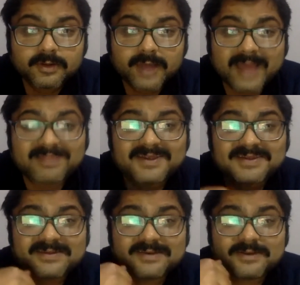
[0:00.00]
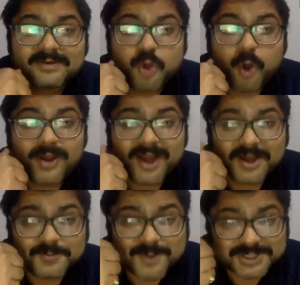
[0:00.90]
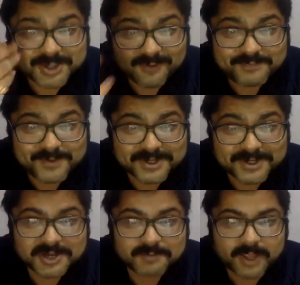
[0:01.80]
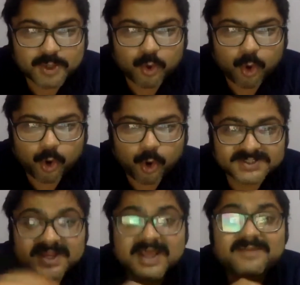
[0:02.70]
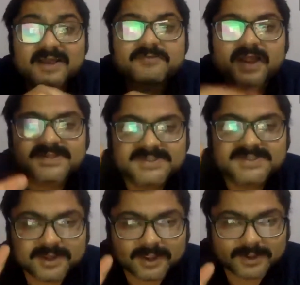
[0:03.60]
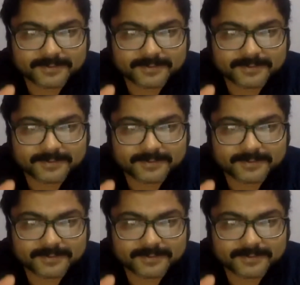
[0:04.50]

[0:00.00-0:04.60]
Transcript: and the non-admission of petition by courts that runs the day.